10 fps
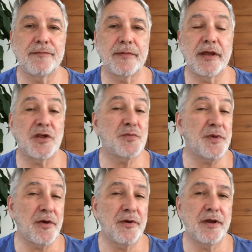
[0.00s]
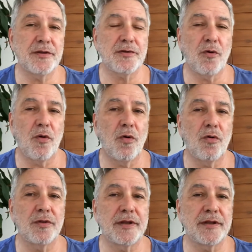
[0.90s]
experience
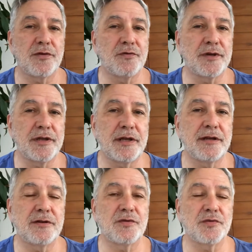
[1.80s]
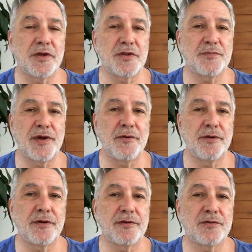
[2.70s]
all that you are needed to
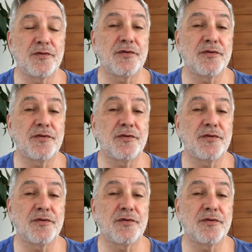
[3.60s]
experience to